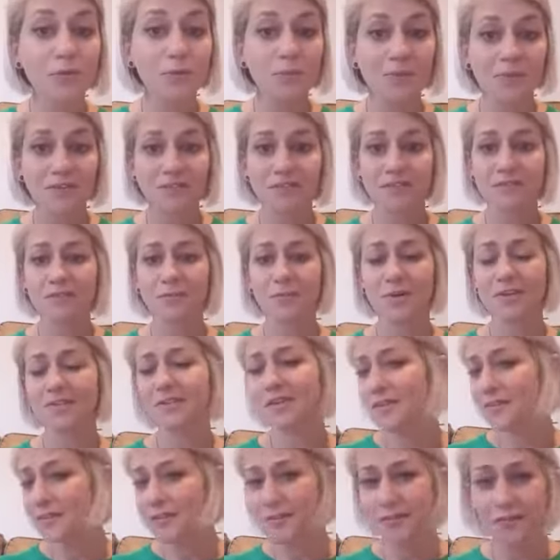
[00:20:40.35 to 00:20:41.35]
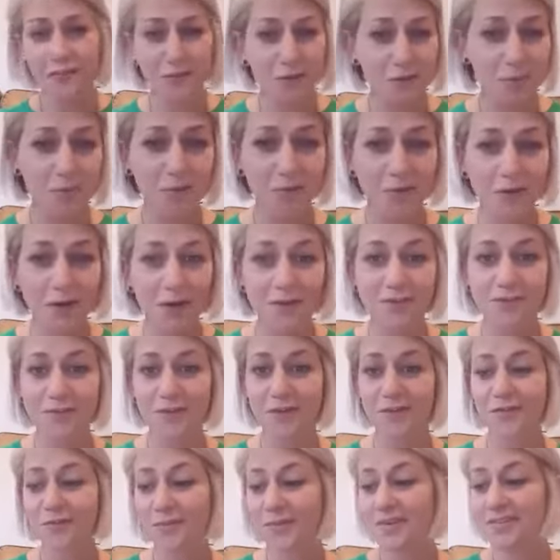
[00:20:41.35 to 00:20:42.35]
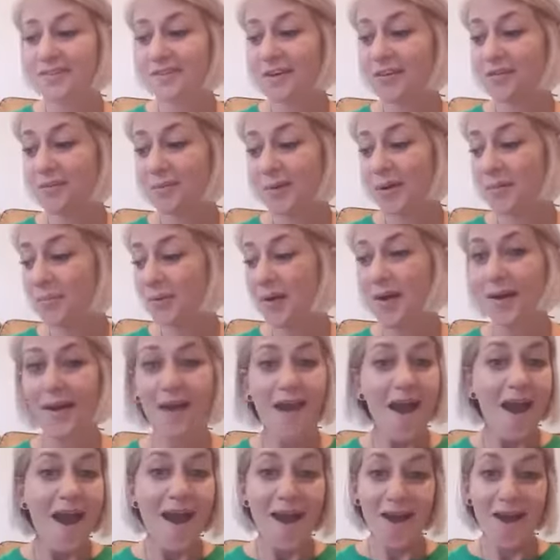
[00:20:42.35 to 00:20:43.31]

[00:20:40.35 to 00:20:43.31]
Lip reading: business for myself and a phenomenal lifestyle for myself, whereby